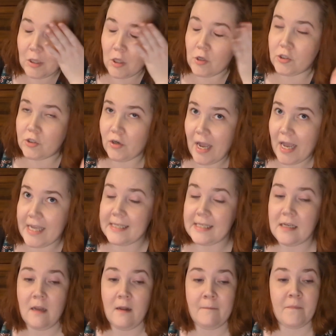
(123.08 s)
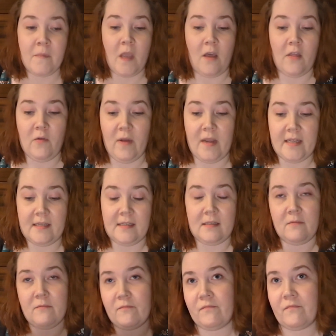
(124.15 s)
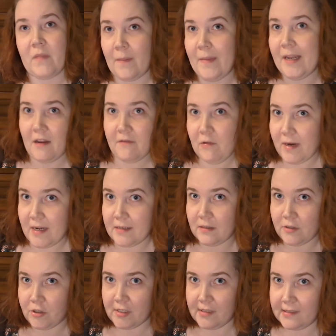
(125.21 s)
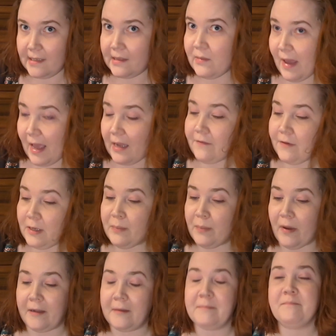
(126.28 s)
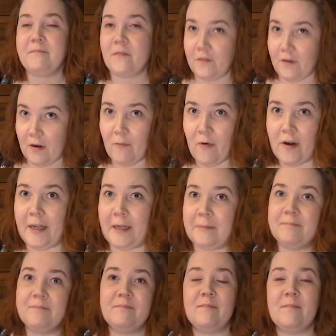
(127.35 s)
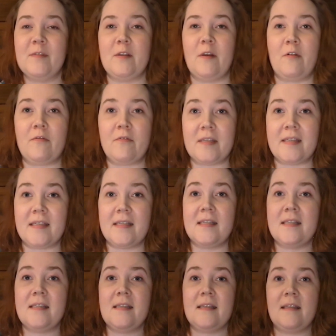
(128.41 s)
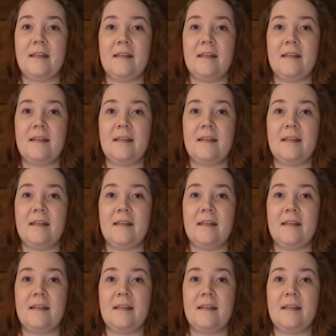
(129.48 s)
close your eyes. Otherwise, I mean, everyone else is just seeing the back of it, but fair warning. So this is